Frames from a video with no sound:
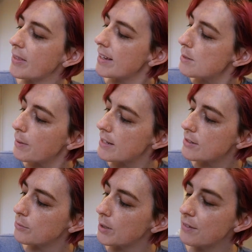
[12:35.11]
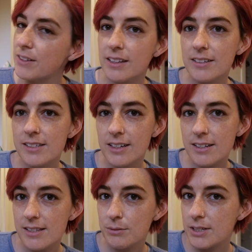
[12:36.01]
That's based on one of the other
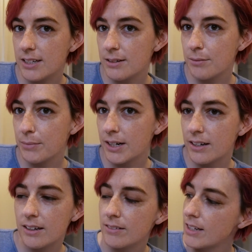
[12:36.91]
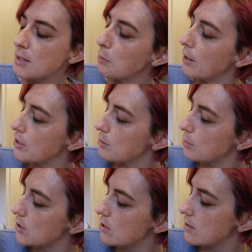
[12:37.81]
designs that was in my inspiration
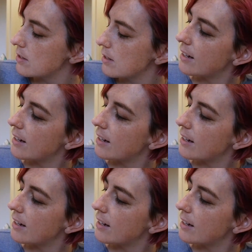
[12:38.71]
pictures.